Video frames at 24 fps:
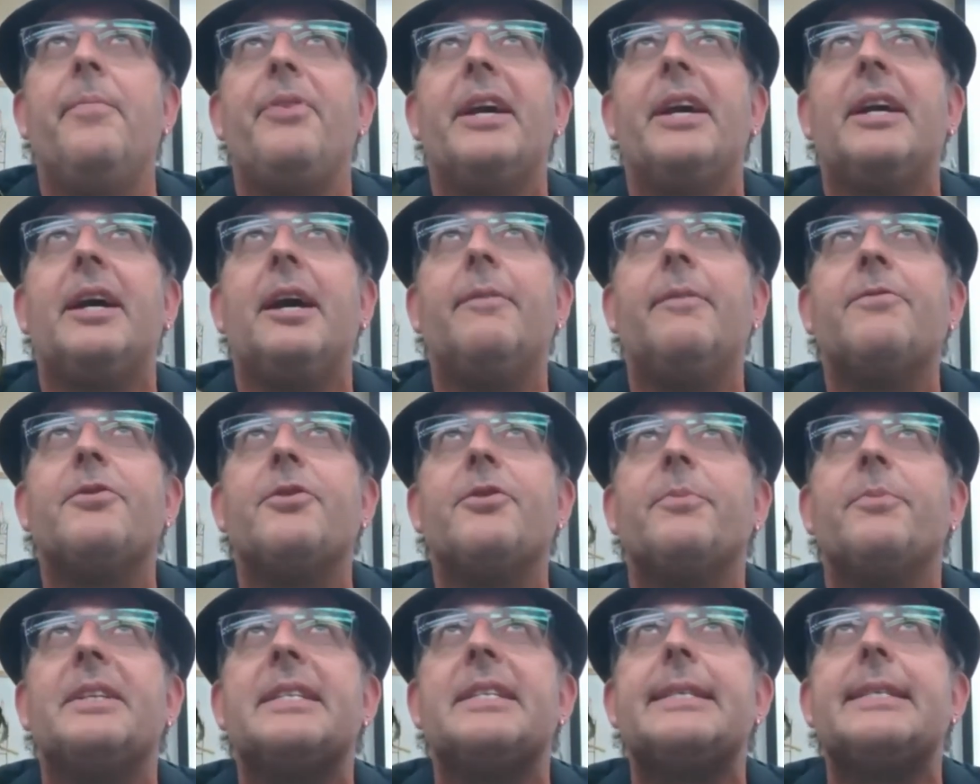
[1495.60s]
It comes
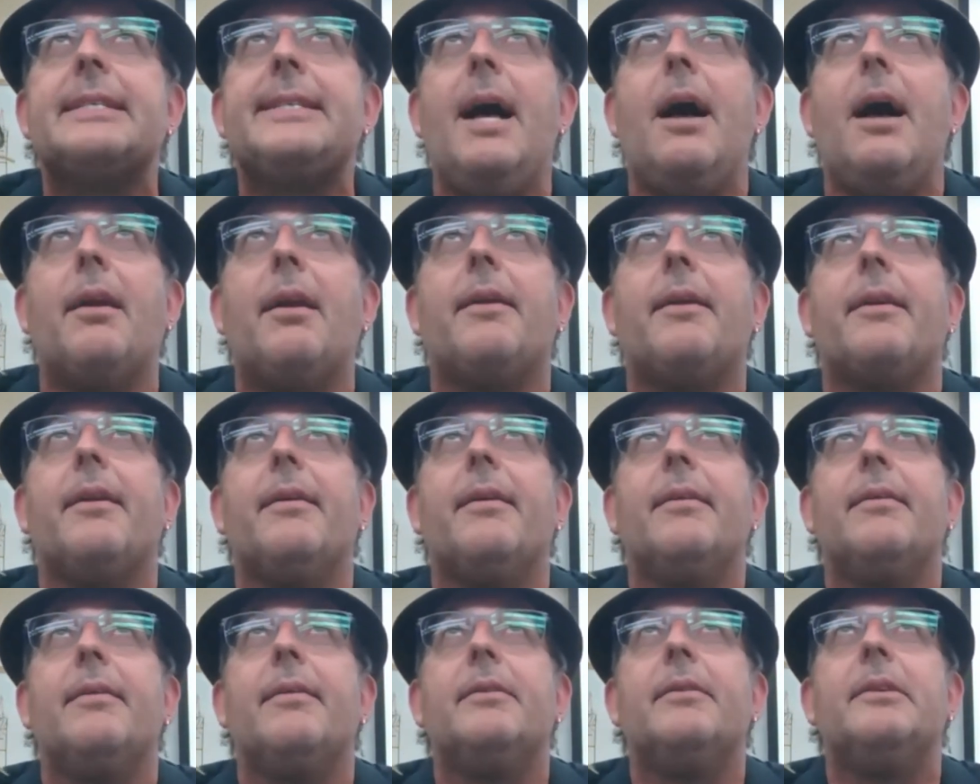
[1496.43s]
from the sun,
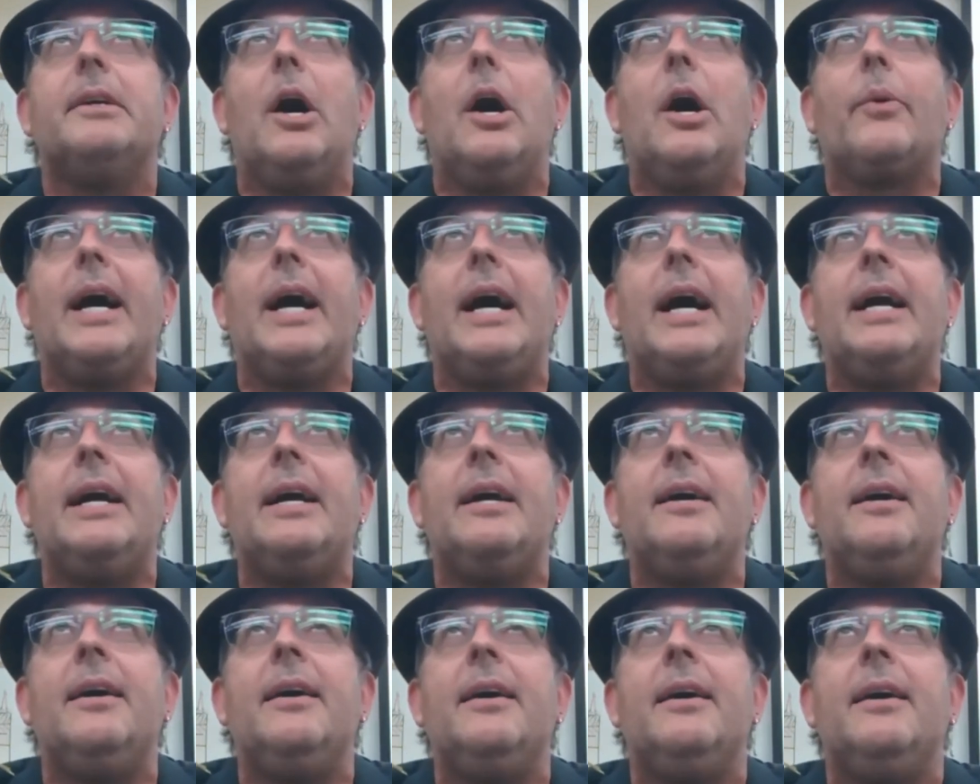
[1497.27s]

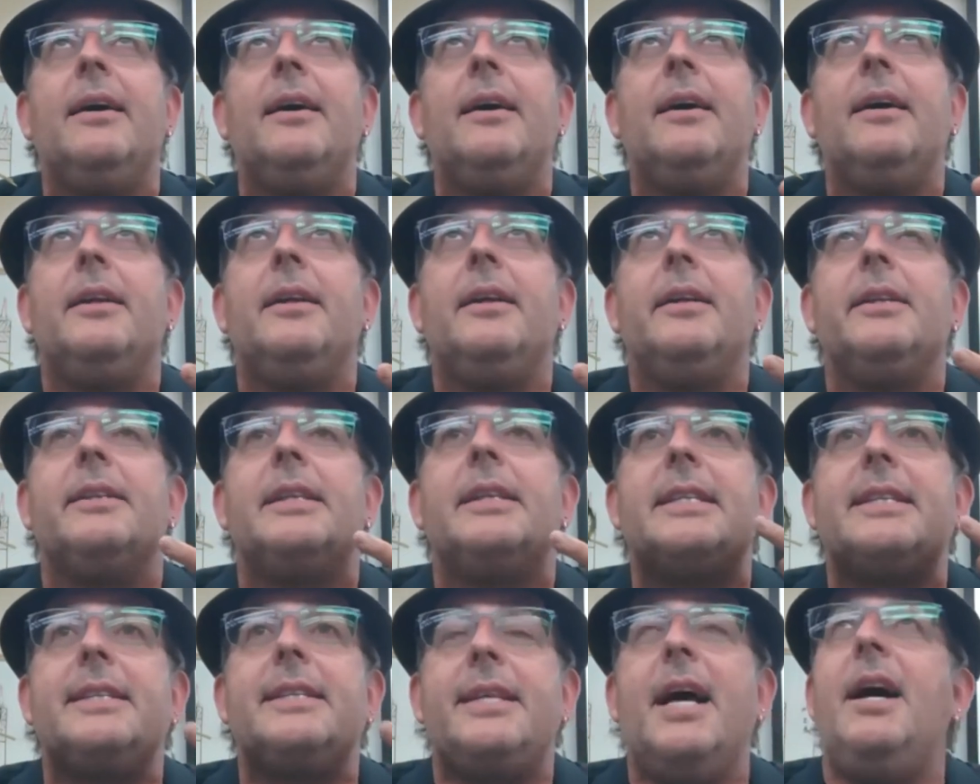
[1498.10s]
okay?
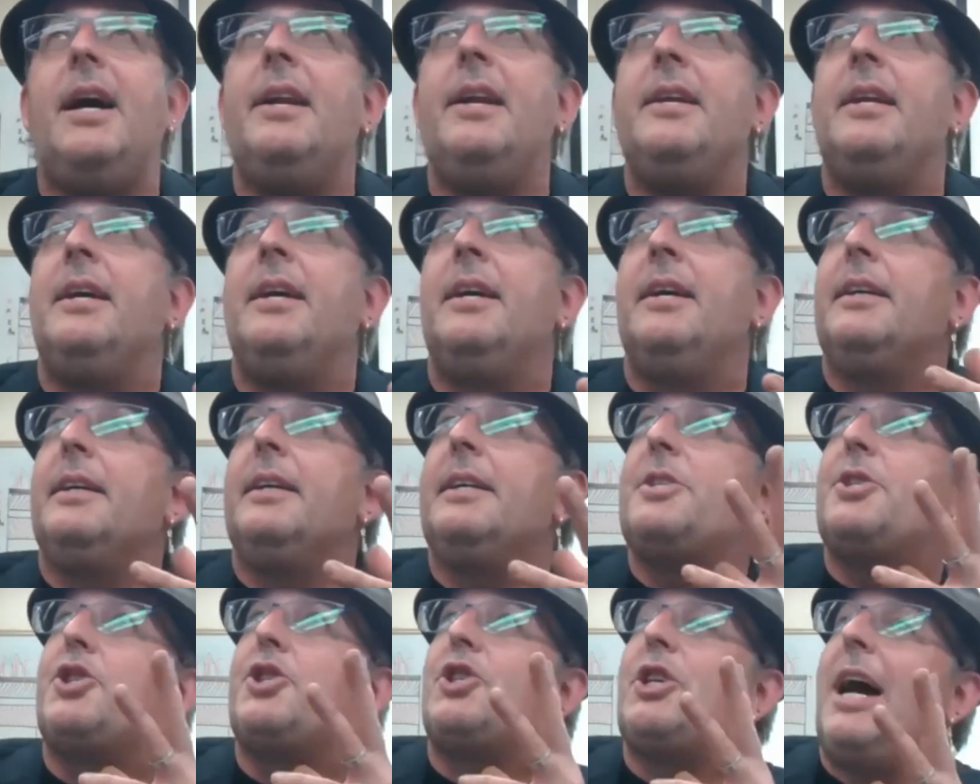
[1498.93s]
The sun
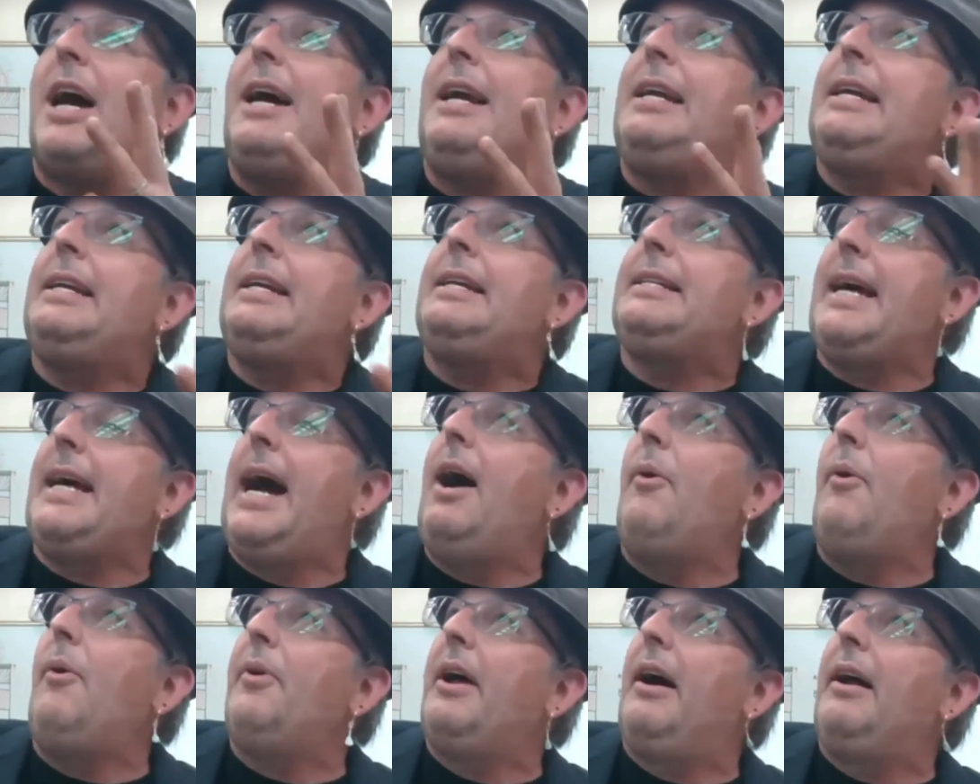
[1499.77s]
is shining
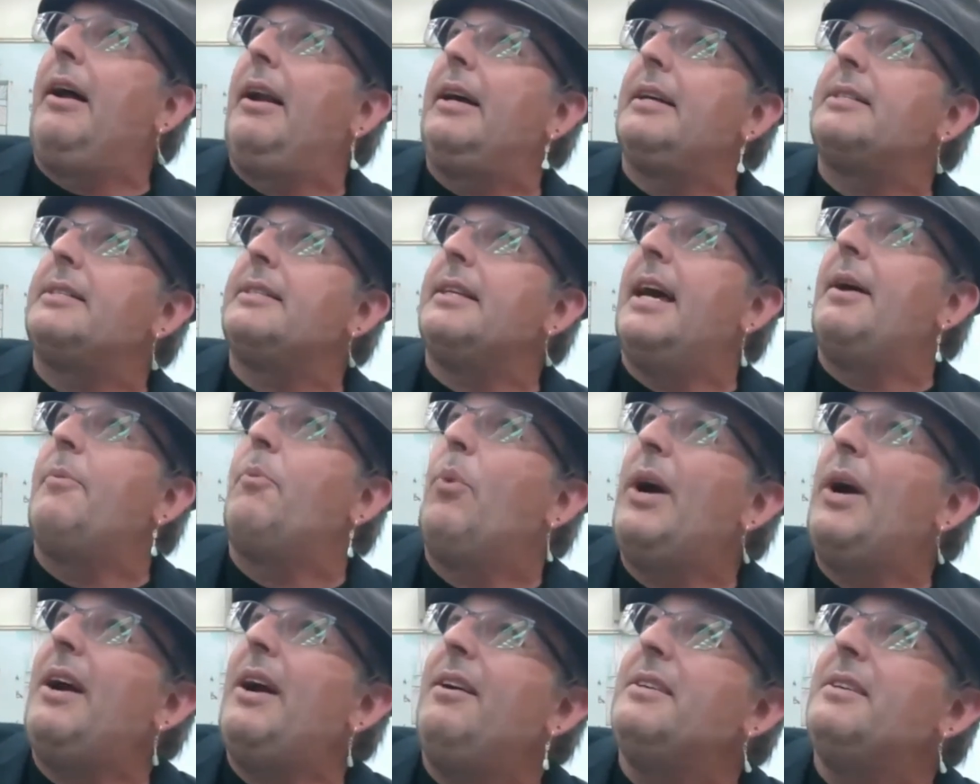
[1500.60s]
down on us.
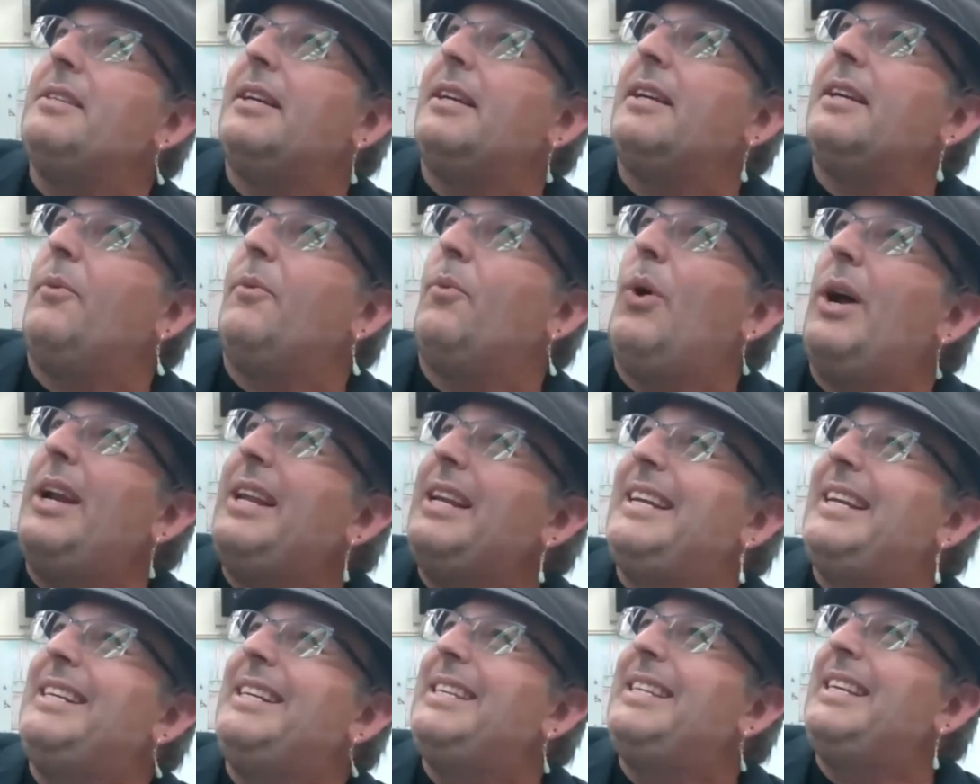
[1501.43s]
And where is it?
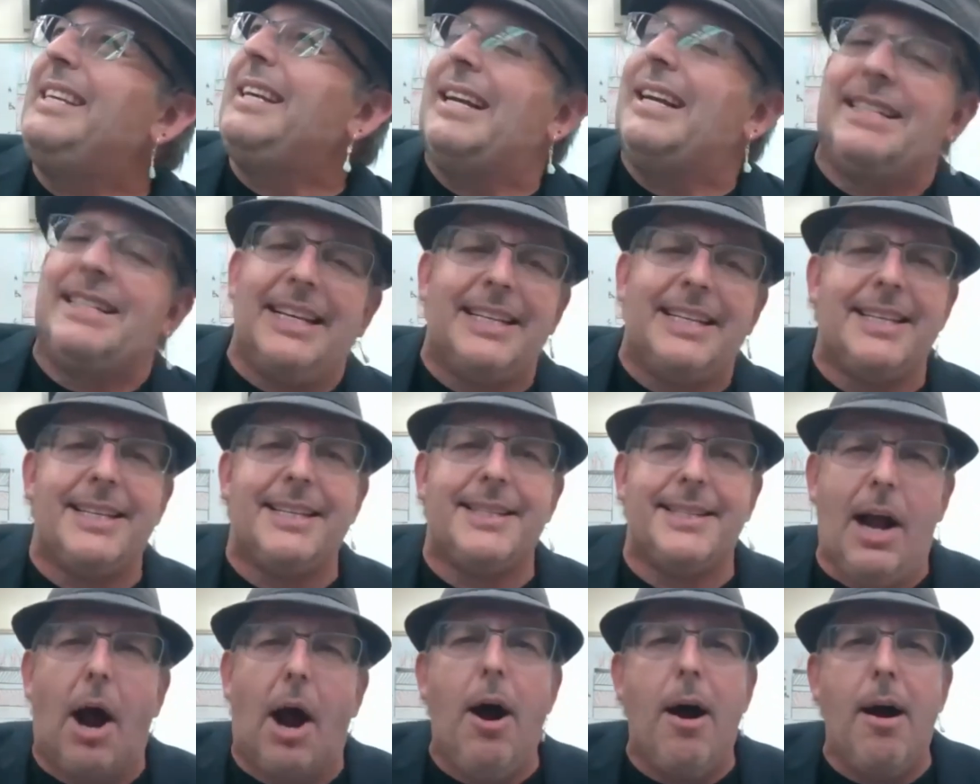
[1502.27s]
What is it? It's a
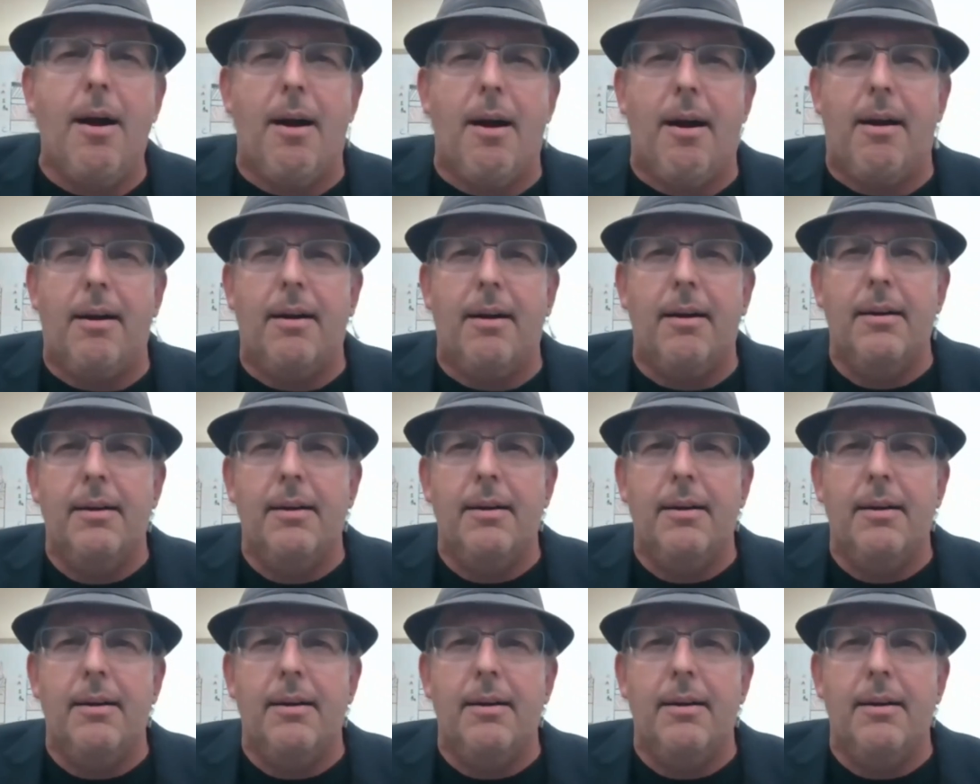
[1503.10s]
star.